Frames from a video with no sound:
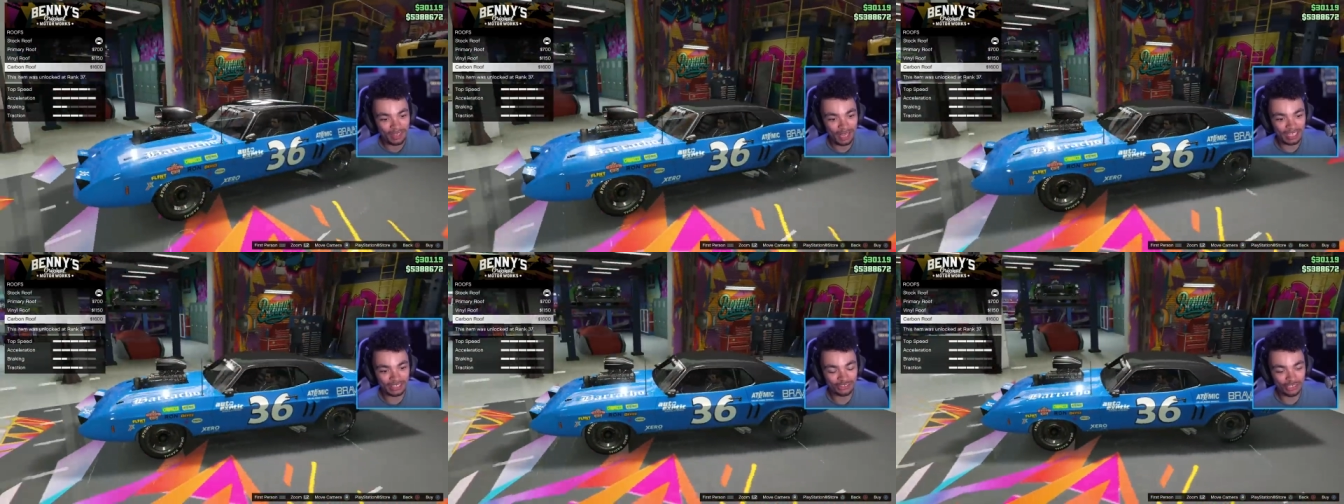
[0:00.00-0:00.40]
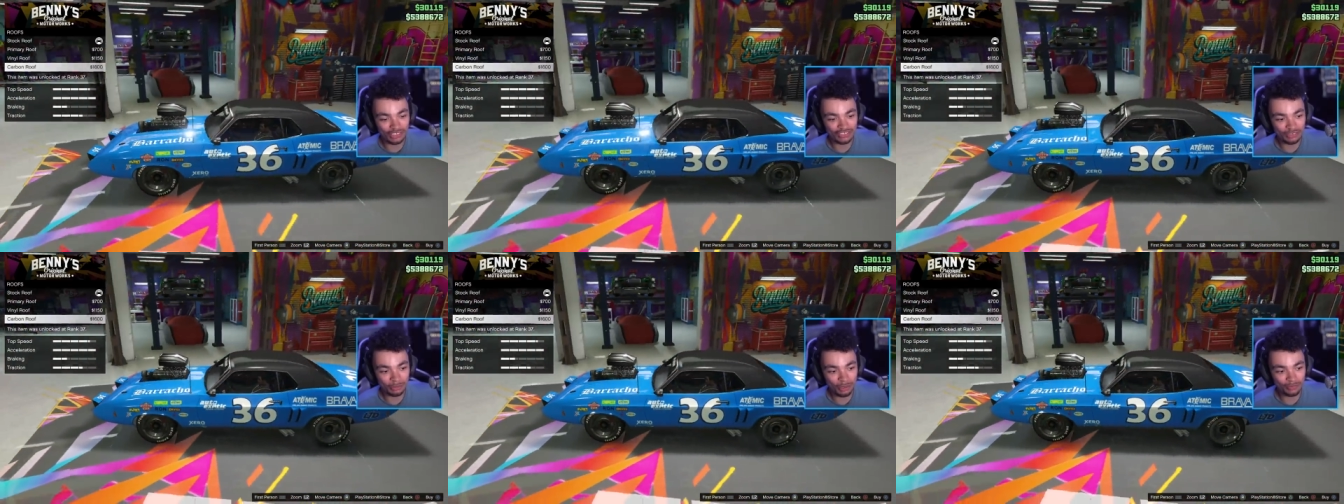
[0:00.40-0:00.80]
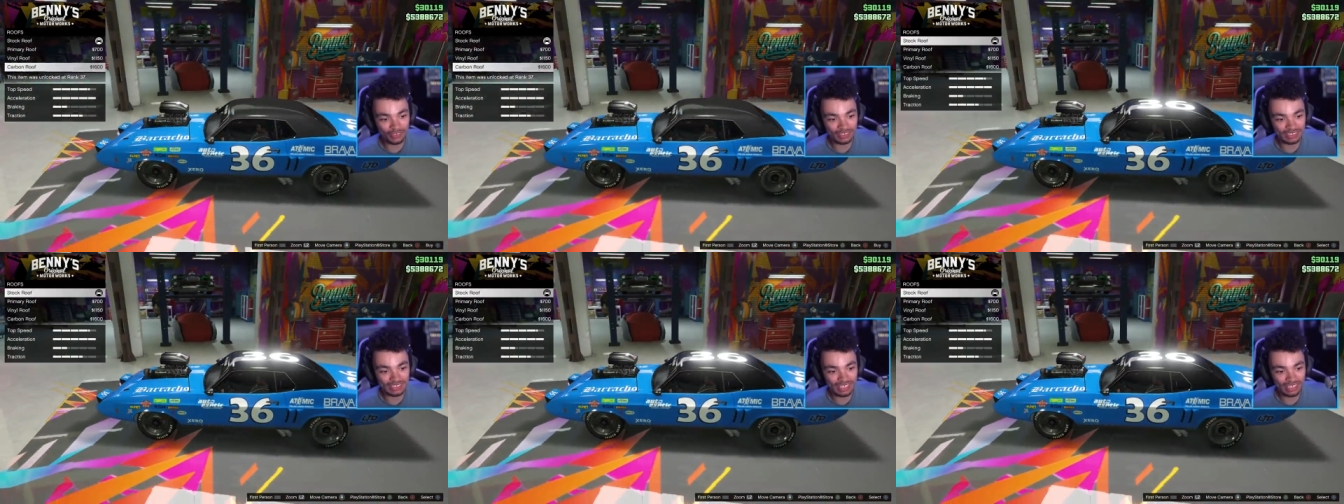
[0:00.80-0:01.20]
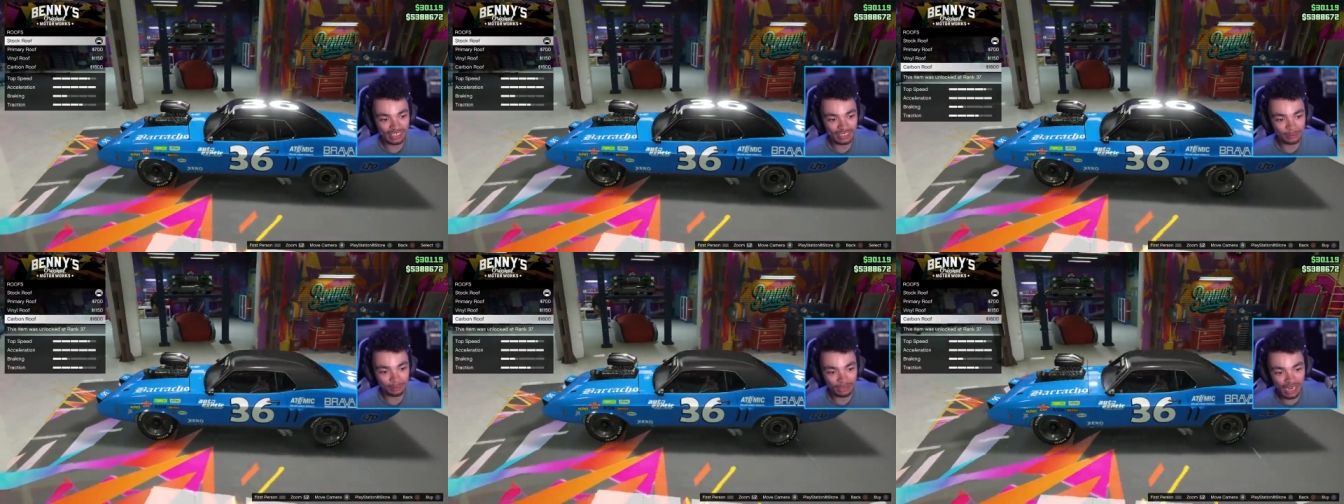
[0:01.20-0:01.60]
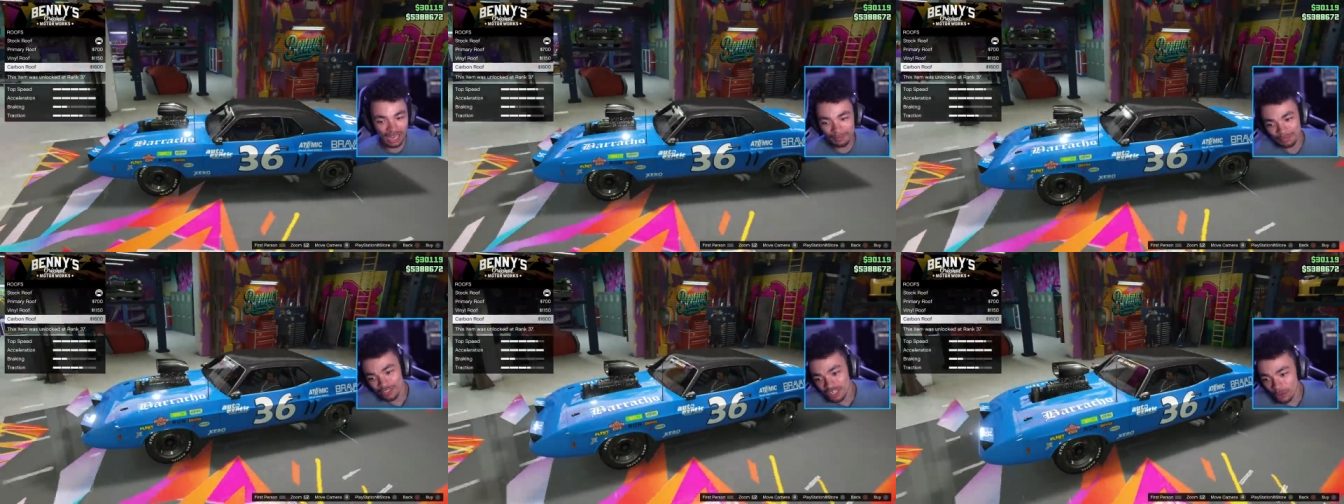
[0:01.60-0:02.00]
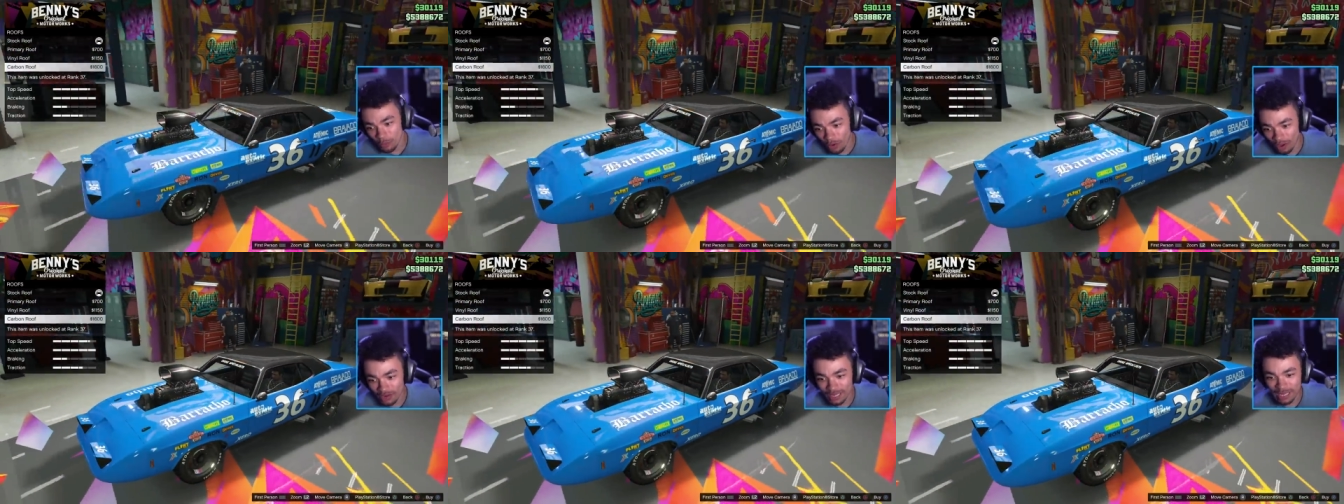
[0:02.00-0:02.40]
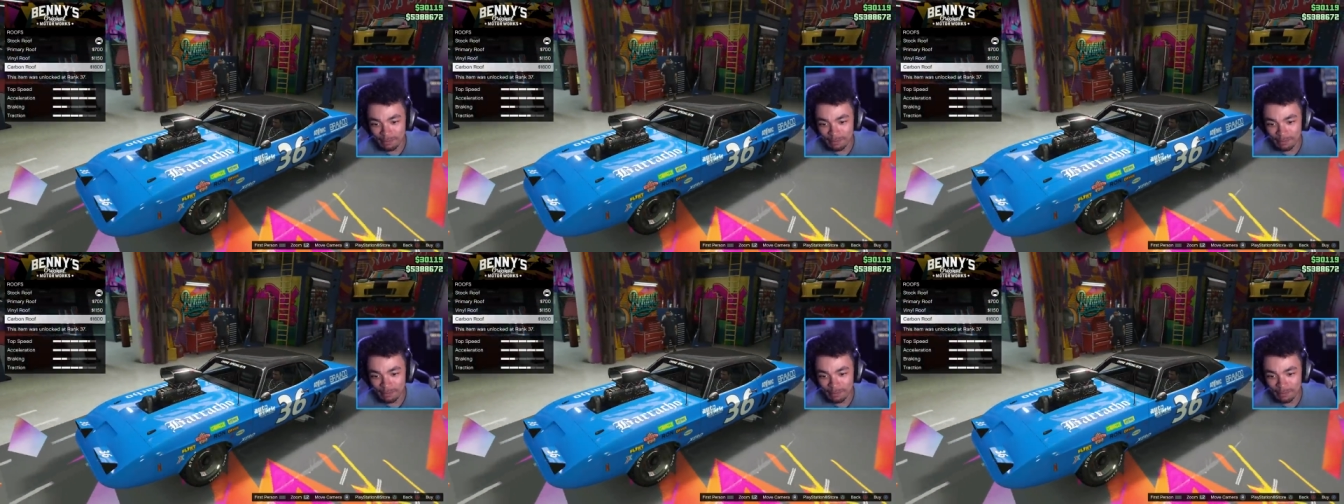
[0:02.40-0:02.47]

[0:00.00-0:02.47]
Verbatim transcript: It does remove the stickers, but you know what?